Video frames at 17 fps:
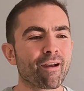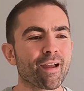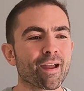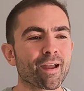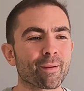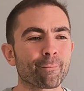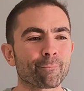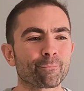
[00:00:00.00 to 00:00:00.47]

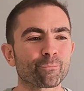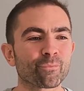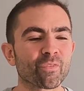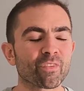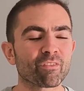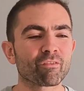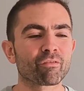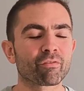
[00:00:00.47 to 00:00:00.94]
um,
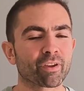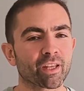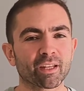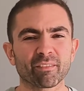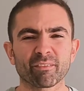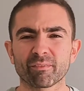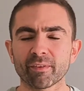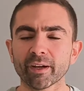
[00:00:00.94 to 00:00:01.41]

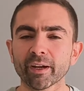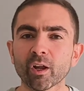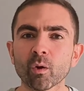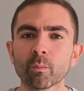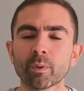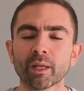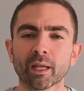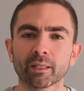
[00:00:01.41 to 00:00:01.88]
fit a very
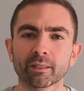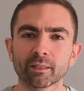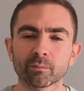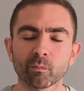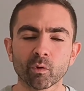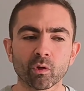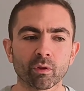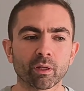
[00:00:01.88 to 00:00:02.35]

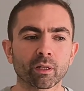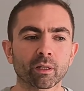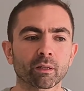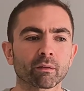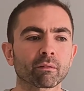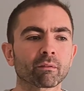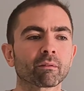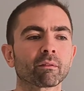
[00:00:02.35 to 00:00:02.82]
complicated
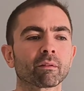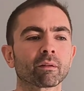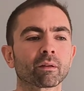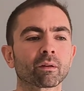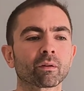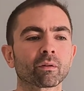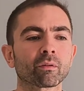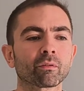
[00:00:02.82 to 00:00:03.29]
model
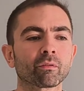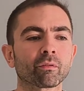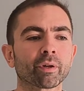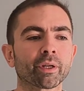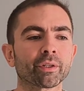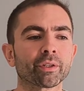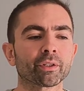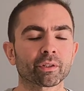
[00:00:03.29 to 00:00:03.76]

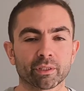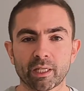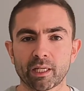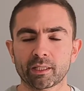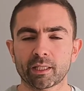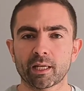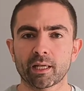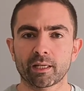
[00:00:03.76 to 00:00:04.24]
when your
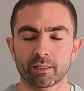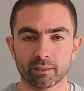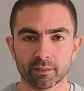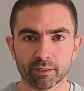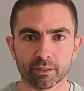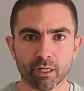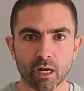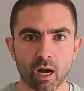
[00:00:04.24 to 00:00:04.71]
data
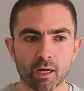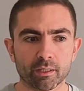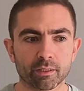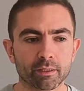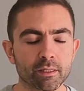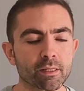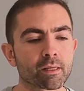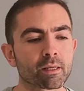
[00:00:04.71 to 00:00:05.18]
is
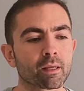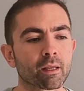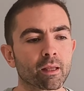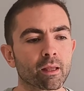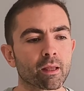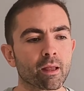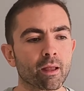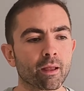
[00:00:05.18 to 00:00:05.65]
scarce.
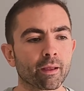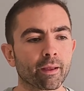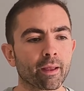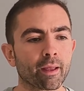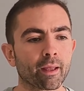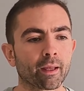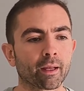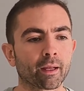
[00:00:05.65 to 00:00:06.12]

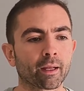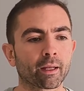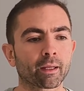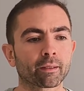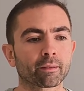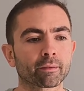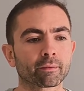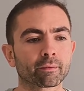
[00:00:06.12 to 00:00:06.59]

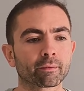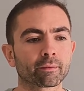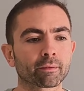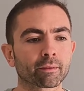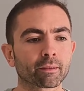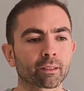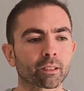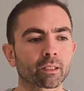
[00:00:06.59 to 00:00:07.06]
And
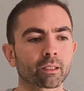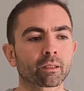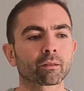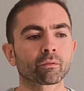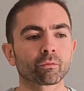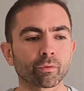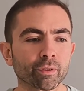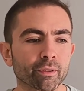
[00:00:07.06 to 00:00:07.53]

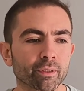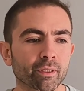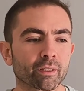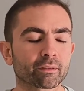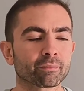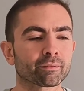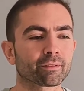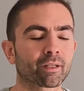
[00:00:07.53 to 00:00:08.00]
with
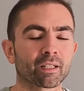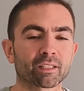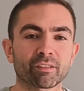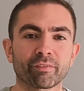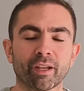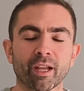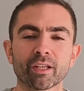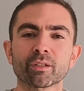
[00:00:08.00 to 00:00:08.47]

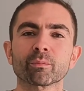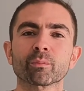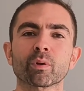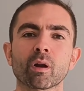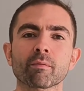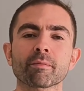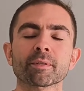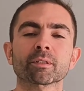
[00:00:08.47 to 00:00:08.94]

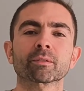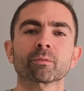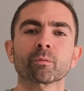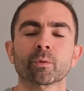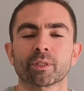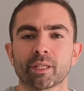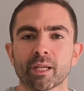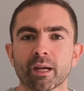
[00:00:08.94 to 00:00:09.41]
classification
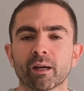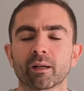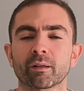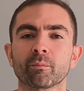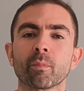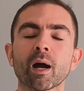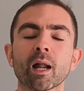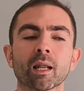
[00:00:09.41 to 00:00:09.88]
problems, when they
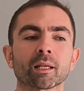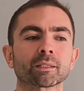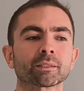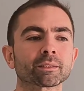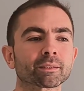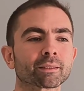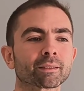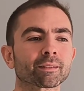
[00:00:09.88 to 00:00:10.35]
are
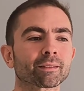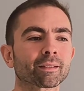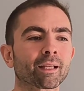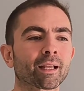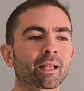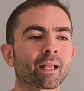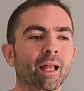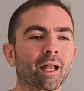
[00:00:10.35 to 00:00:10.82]
unbalanced,
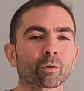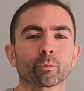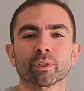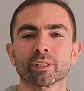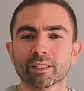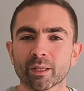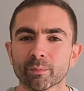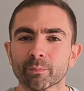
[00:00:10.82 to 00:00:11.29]

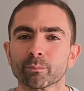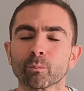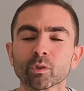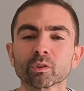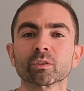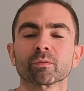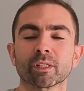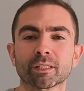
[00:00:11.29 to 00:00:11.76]
and we say
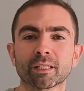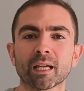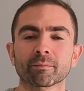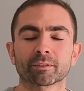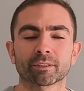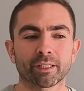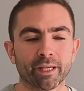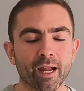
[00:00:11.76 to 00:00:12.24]
most of the
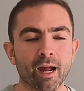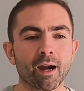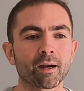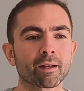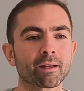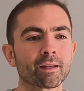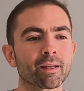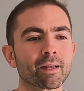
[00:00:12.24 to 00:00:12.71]
times they
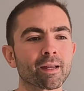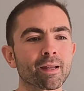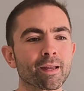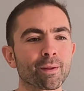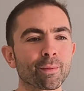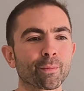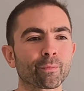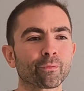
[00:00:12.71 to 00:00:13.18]
are,
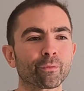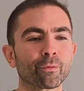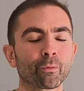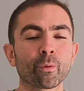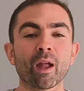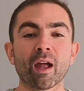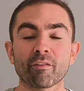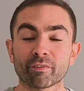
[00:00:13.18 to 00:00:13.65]

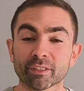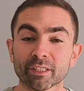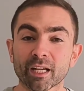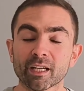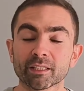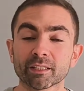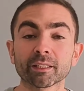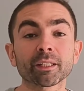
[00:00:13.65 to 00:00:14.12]
we have a
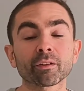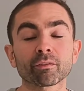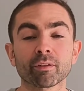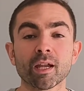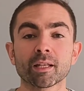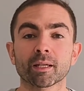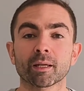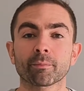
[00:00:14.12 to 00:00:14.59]
scarcity
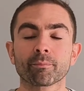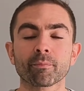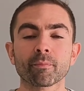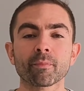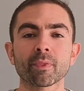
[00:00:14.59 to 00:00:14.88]
of data.